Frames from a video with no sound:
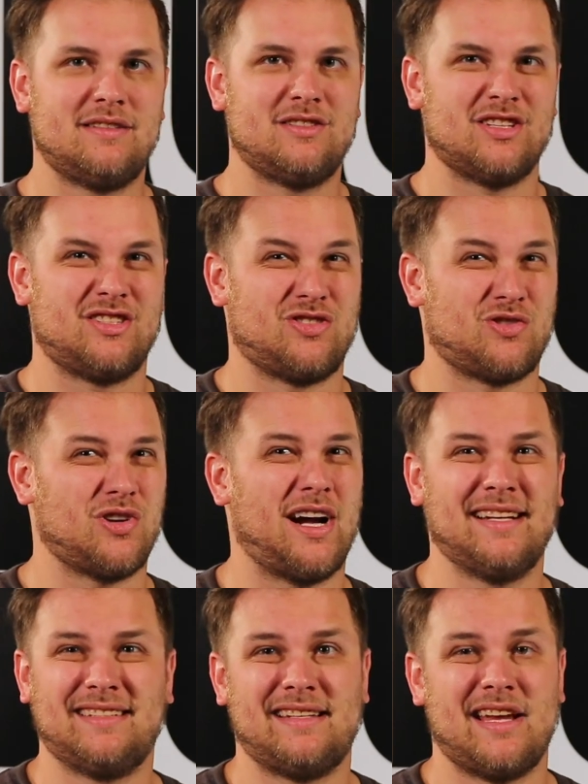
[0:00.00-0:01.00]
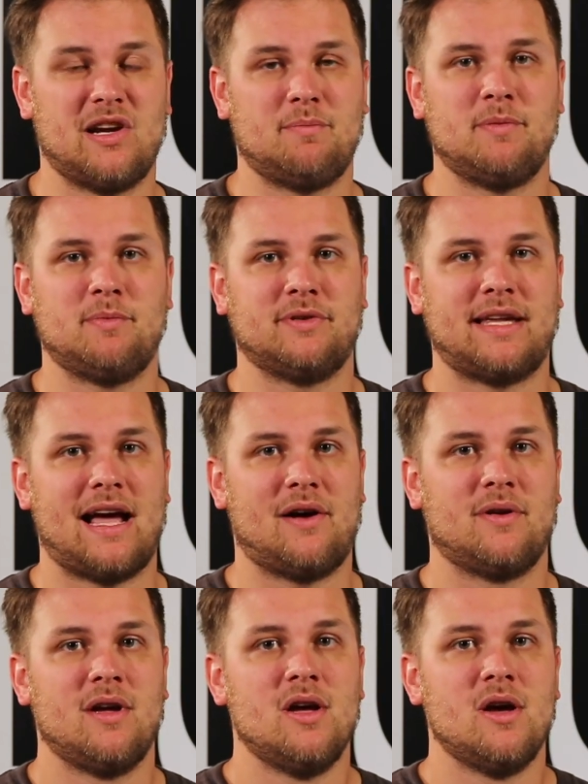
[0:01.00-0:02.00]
just tries to tear people down.